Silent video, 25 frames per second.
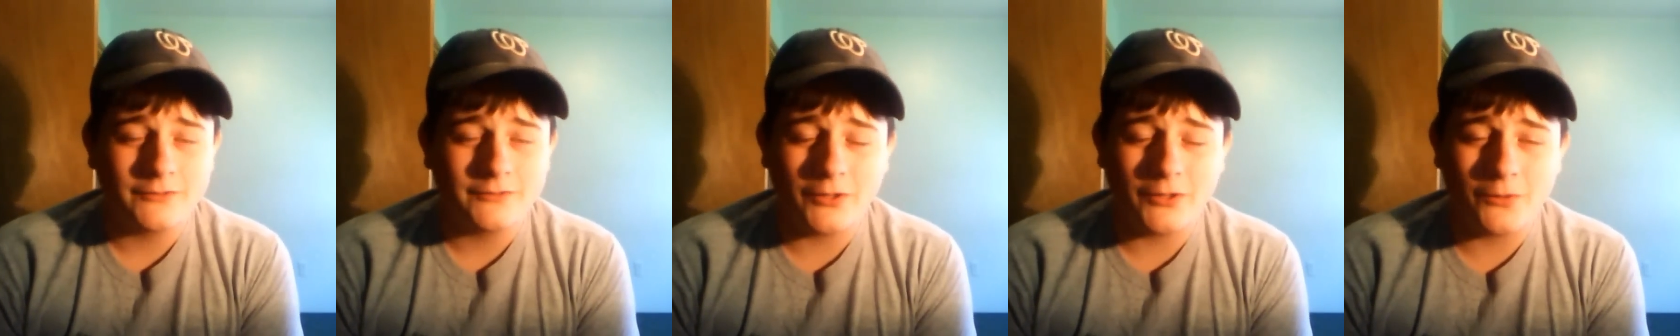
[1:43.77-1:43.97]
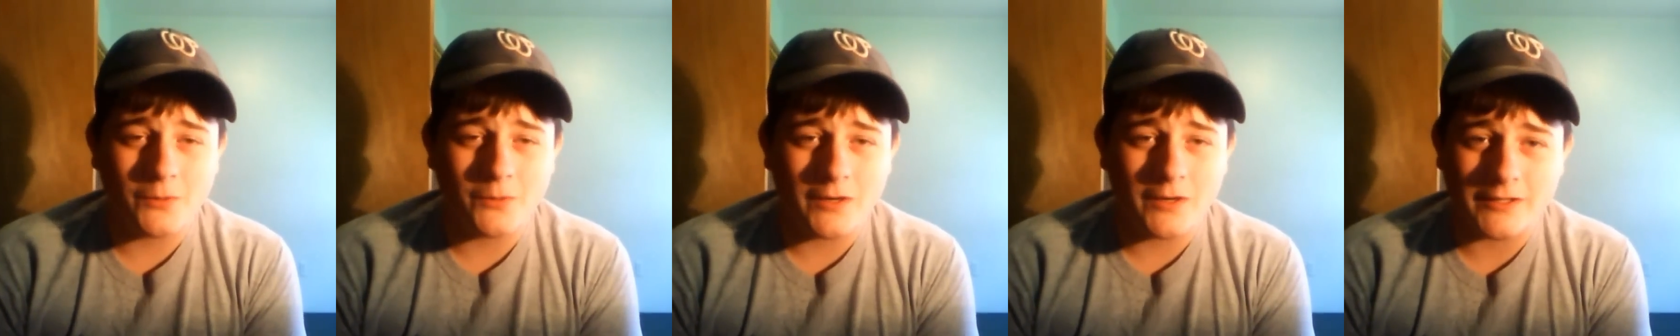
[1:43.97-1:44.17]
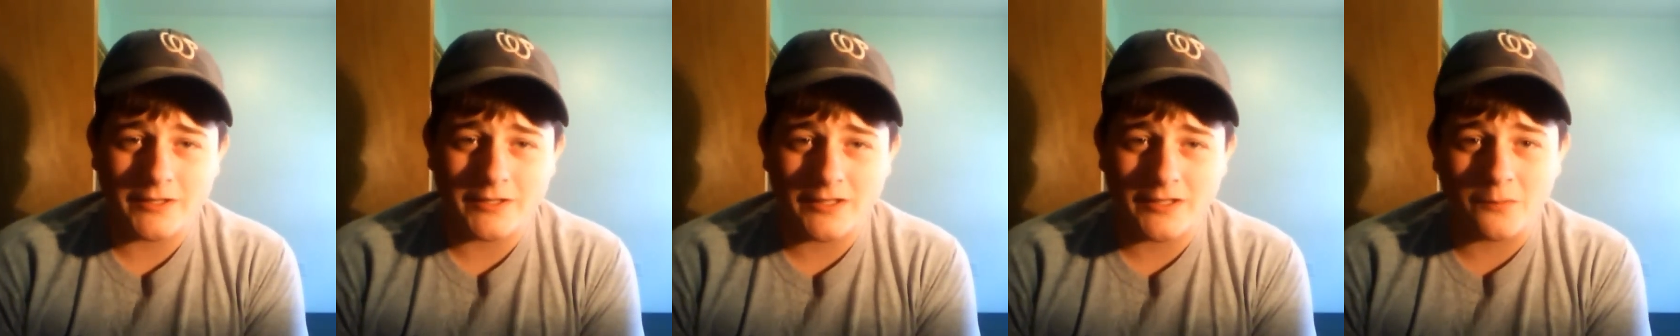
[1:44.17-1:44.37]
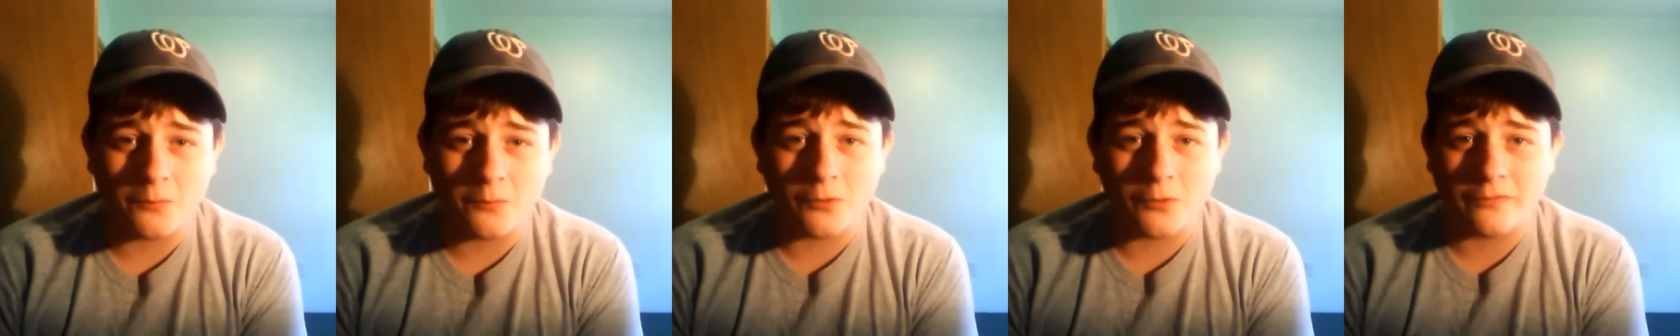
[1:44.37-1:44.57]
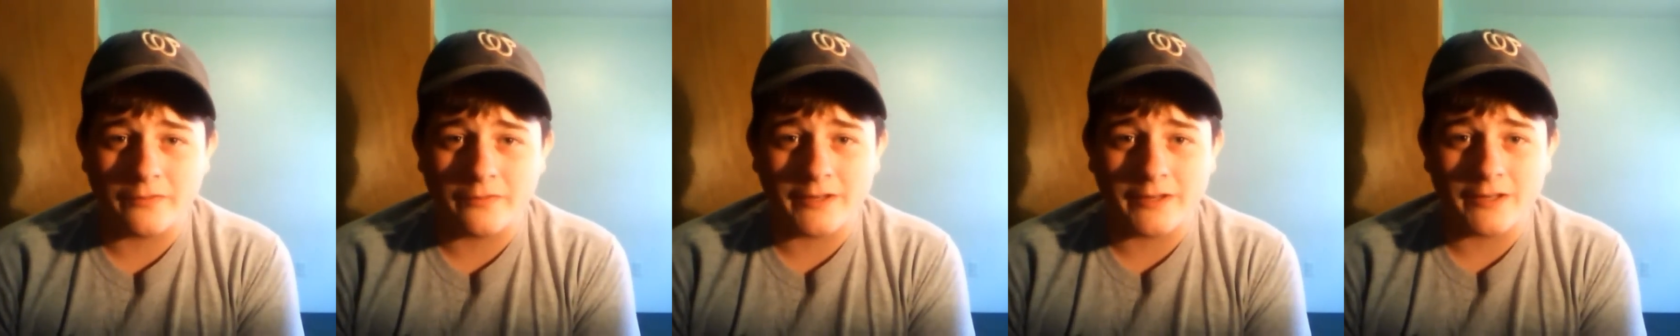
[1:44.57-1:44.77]
don't watch any
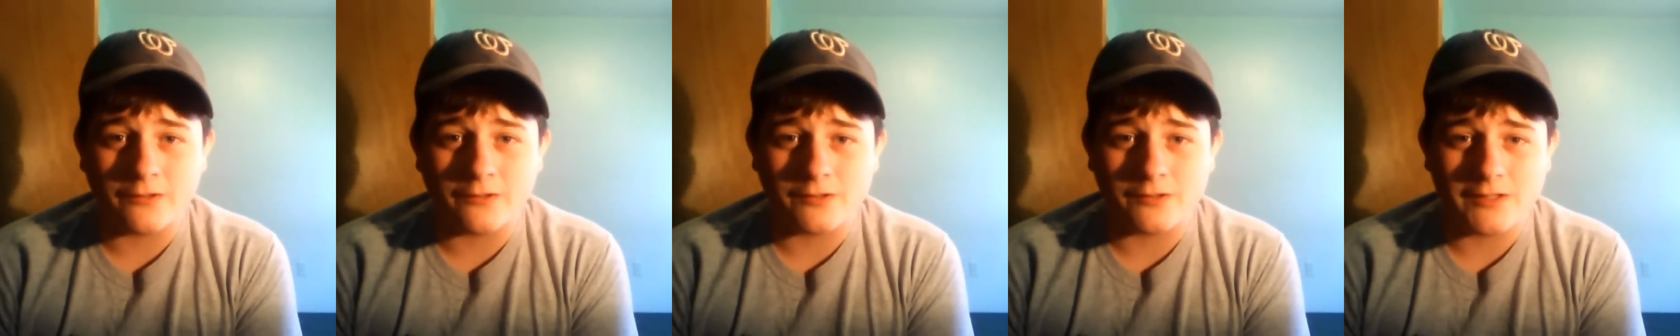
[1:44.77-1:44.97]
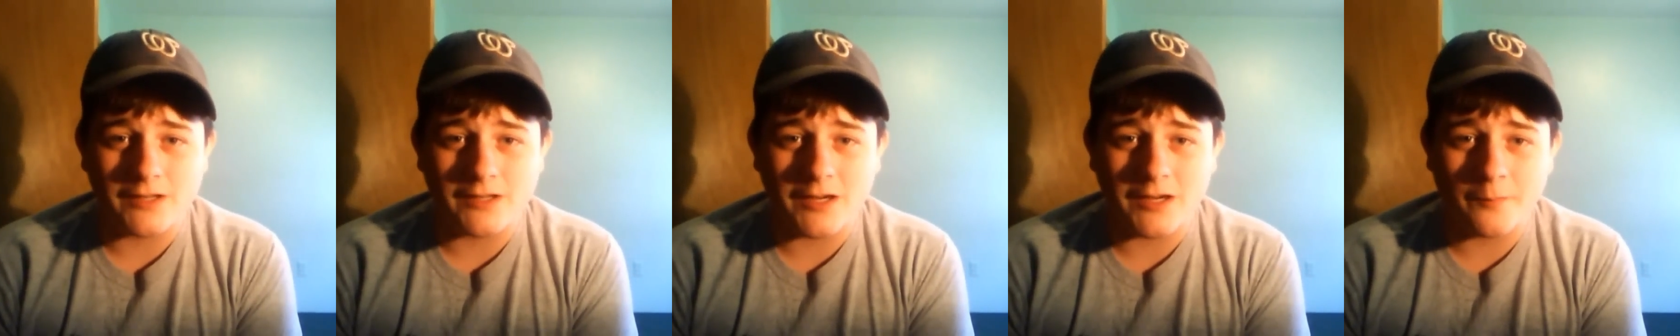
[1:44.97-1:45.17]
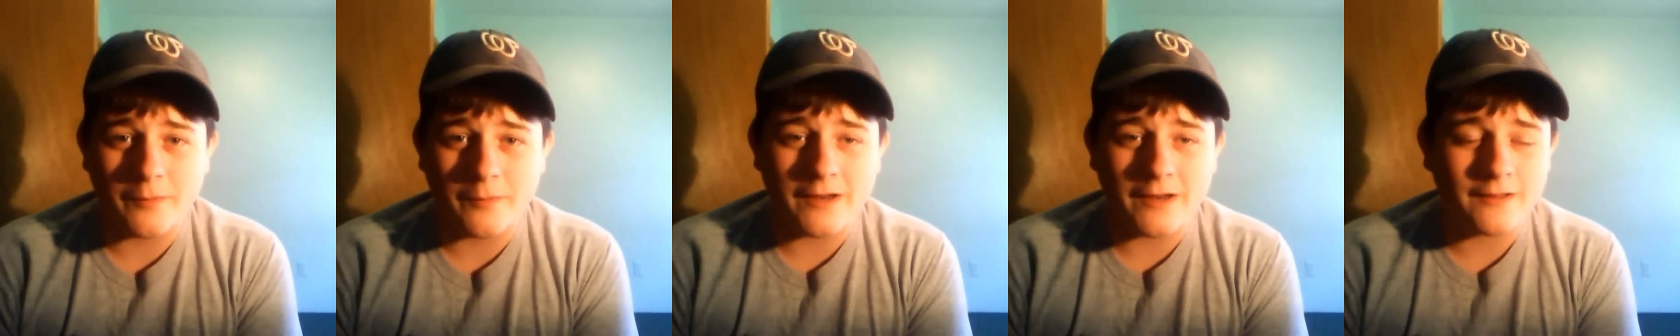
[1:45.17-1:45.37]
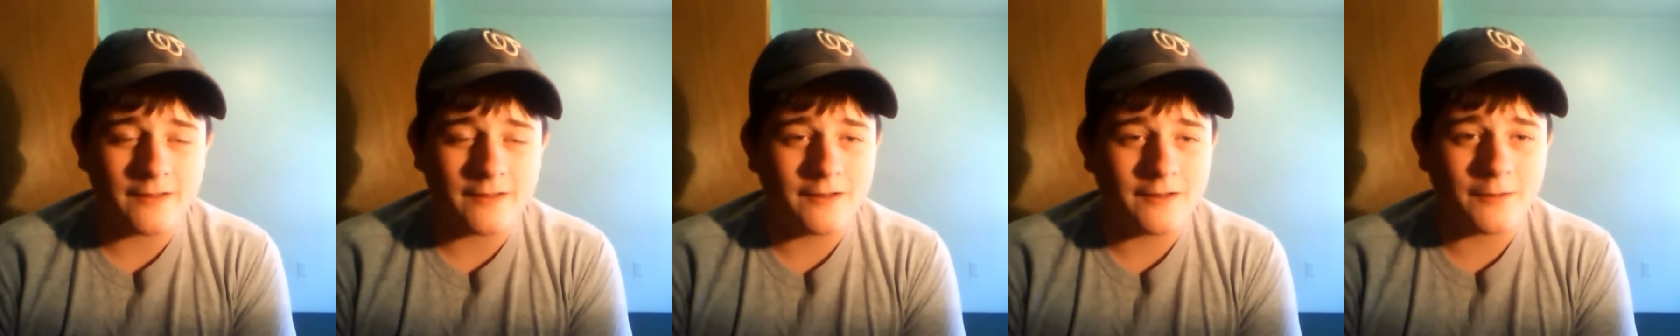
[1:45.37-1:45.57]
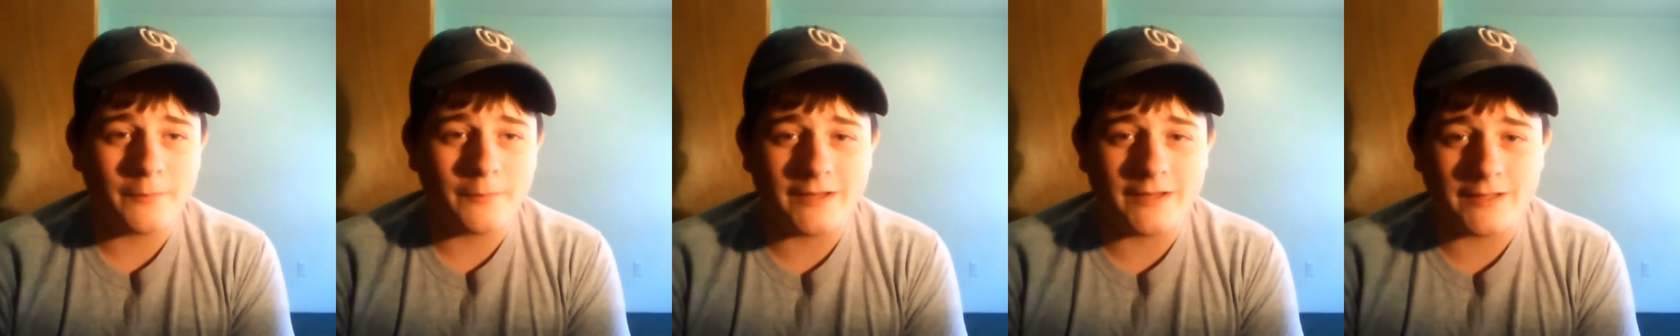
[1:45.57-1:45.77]
more videos that come out of
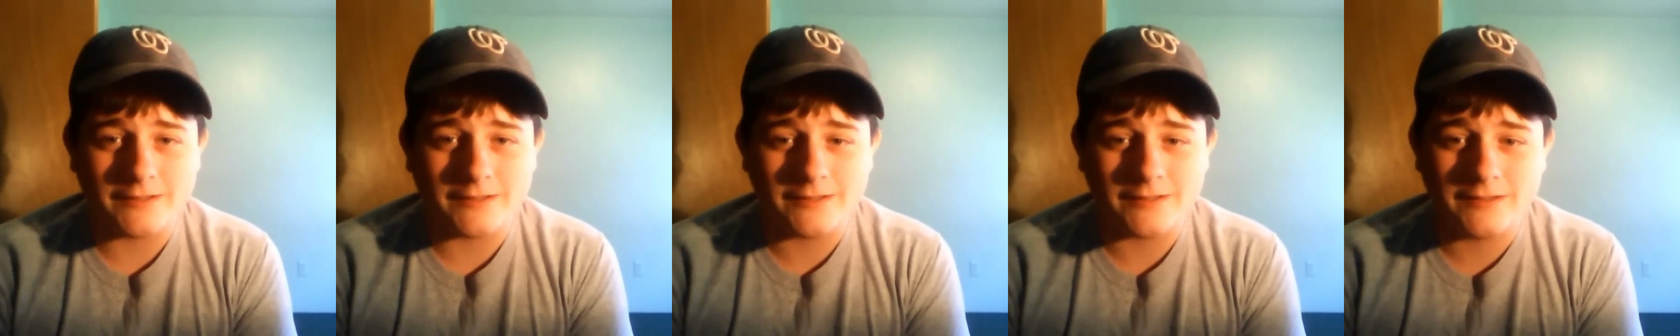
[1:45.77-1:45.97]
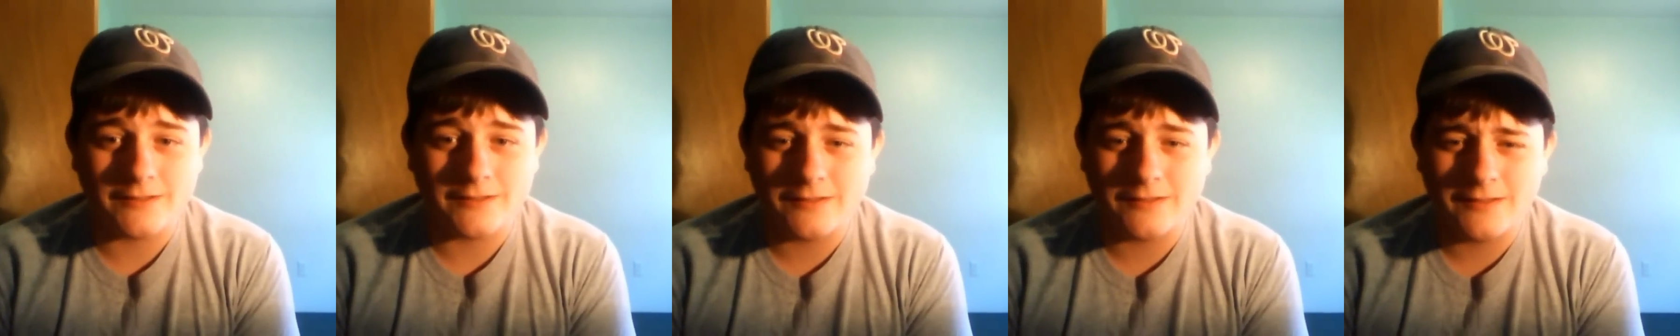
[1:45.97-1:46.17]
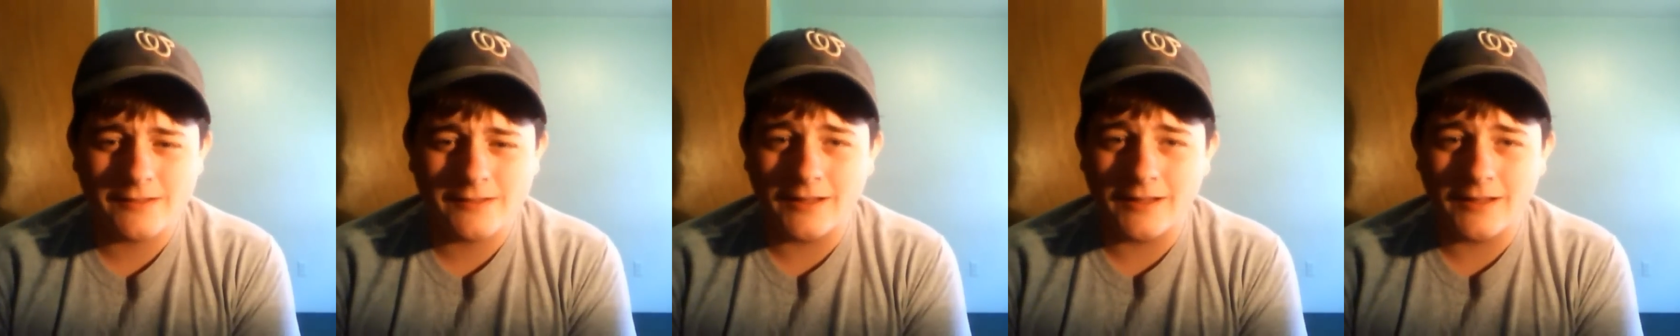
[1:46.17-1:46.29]
there because